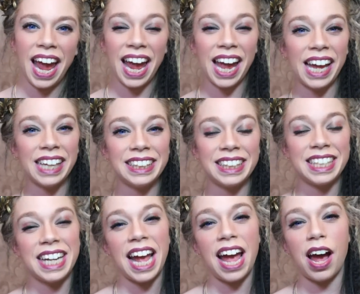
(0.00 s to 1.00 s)
and
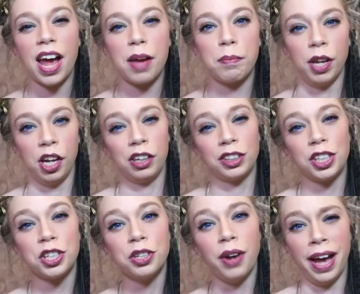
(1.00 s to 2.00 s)
today I am here to
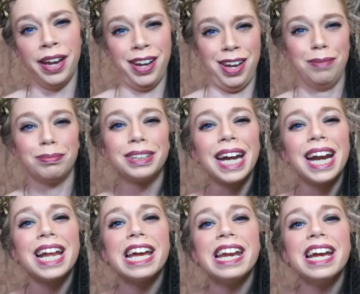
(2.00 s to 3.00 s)
do an
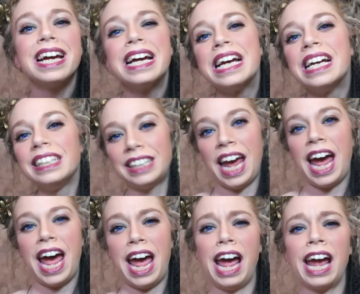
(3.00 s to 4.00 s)
updated
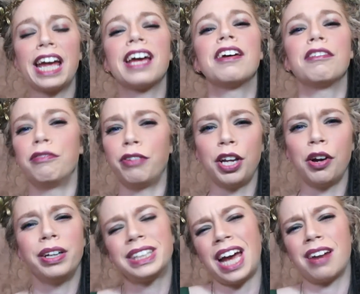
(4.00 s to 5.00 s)
tag
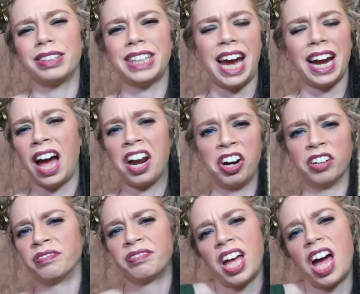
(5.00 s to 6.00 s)
video. It's kind of a tag. I don't
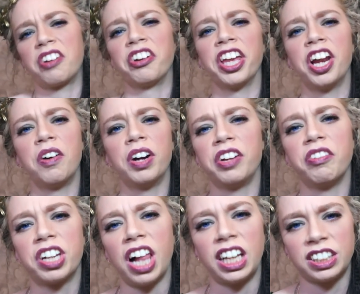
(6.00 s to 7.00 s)
know. I don't really know what you
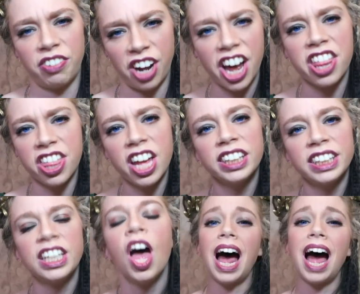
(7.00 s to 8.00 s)
would classify
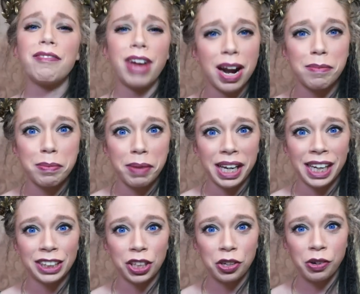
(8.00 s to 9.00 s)
this. I've kind of been
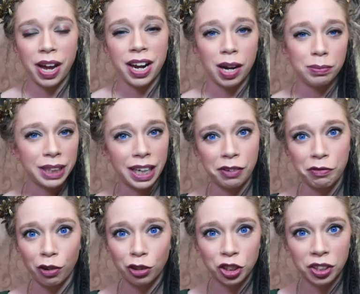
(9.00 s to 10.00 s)
meaning to do an updated
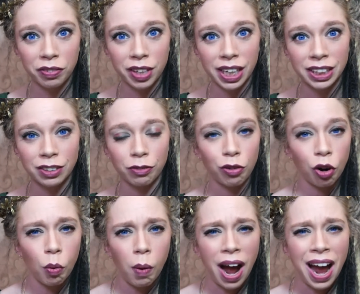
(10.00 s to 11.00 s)
version of this
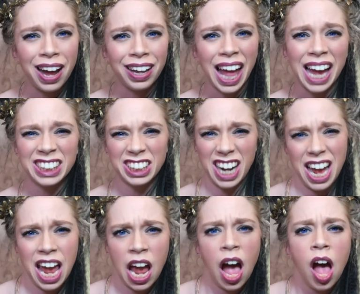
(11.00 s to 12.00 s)
for a while and
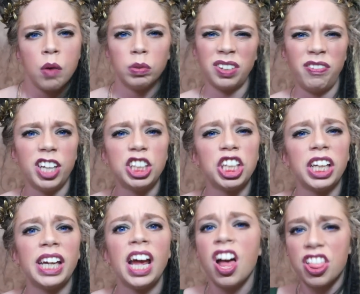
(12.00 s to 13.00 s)
today was
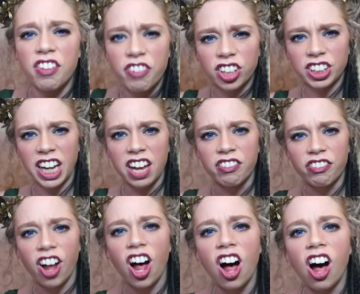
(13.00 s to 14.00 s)
officially the first day of
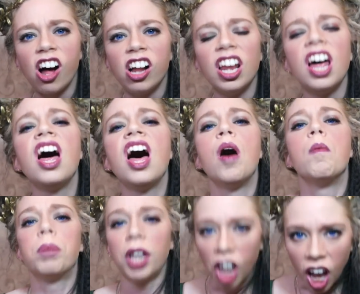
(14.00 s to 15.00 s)
fall.
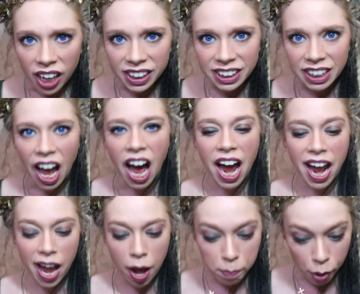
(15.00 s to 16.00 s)
Plus,
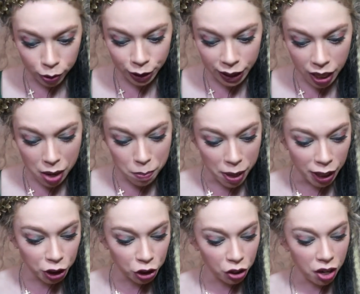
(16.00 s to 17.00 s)
I posted a
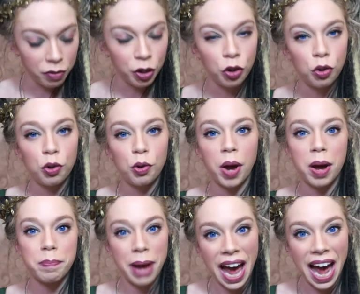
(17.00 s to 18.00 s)
picture of a new
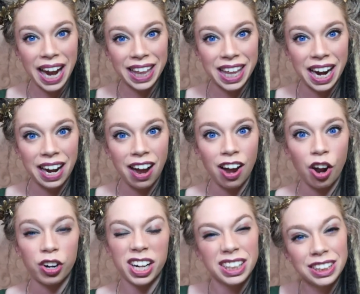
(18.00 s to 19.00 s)
bag that I got
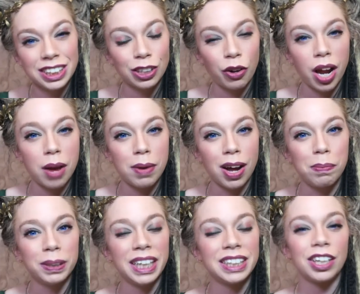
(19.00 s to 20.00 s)
on Instagram a
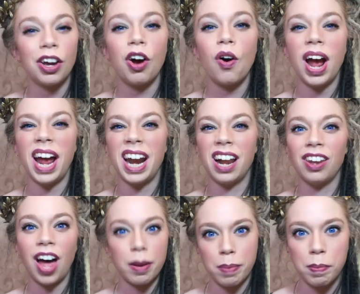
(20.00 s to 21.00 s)
couple days ago and a
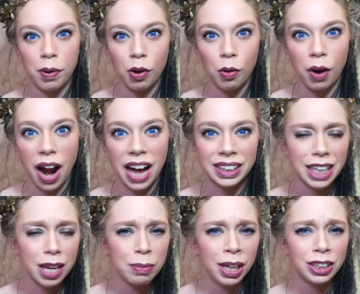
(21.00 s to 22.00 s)
lot of people were
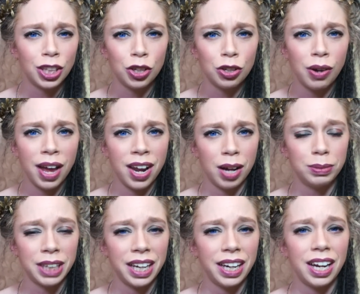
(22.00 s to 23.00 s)
asking me to do an
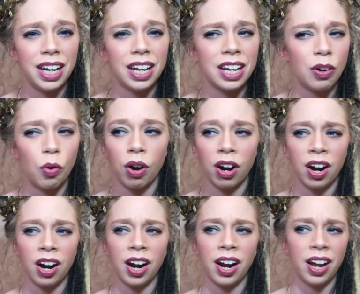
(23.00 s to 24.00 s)
updated
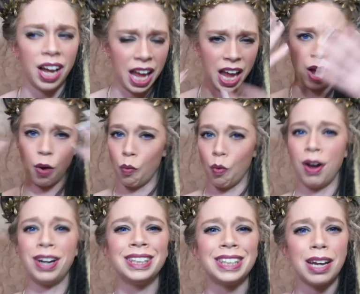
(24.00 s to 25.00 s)
or a
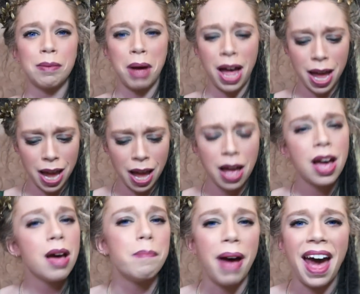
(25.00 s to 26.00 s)
what is in my
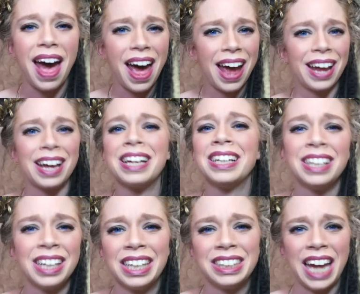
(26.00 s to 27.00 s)
bag
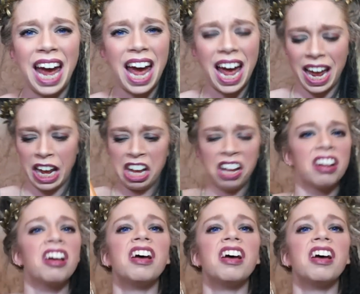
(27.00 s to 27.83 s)
tag